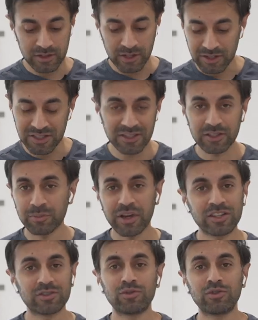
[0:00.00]
Now, this is
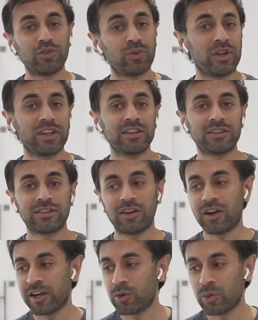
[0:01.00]
compatible with
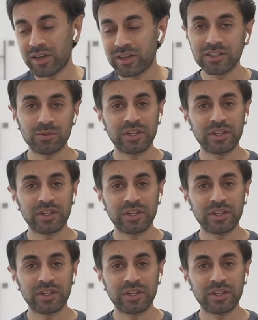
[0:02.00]
iOS,